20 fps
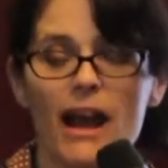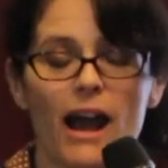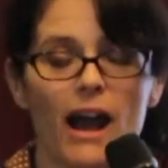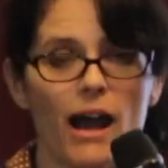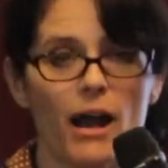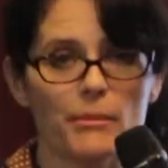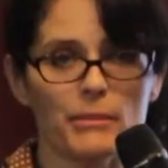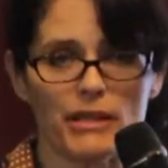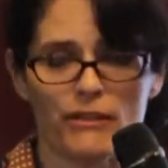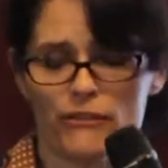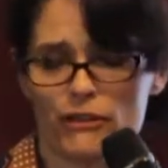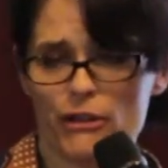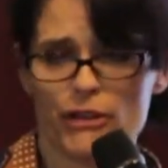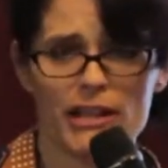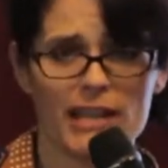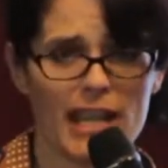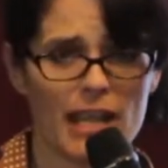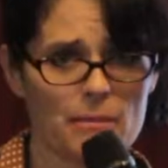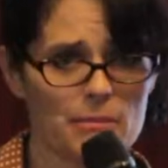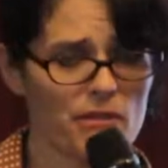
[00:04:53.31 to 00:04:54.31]
If you're
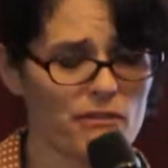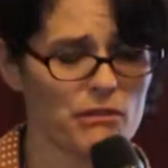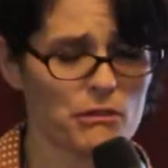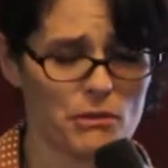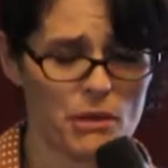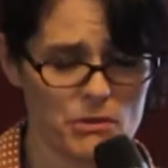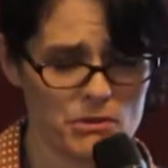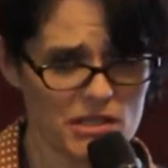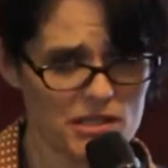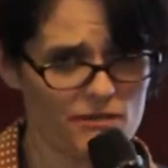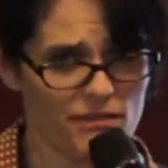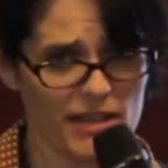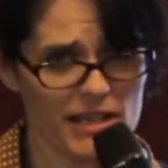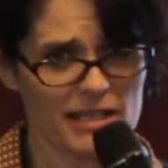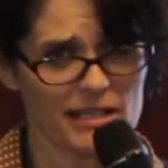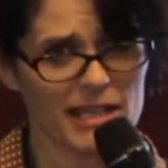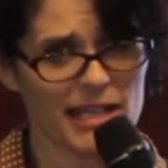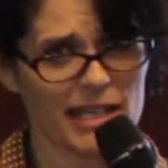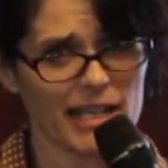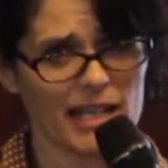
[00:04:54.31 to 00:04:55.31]
a Game of Thrones
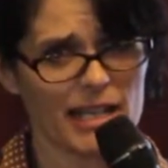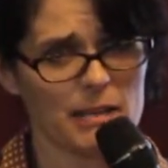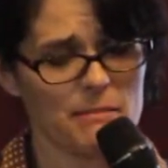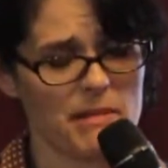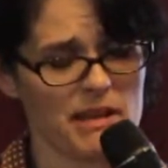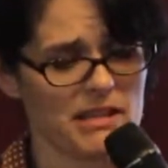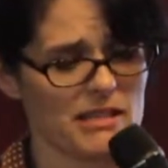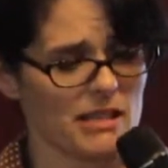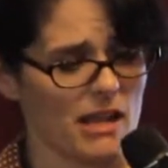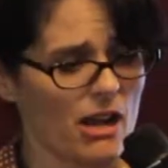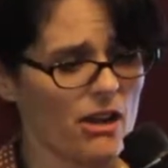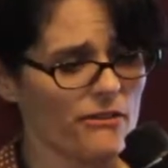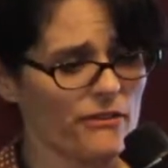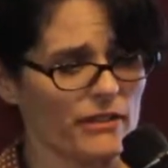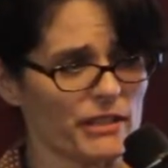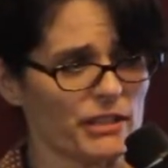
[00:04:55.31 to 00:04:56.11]
fan like I am myself,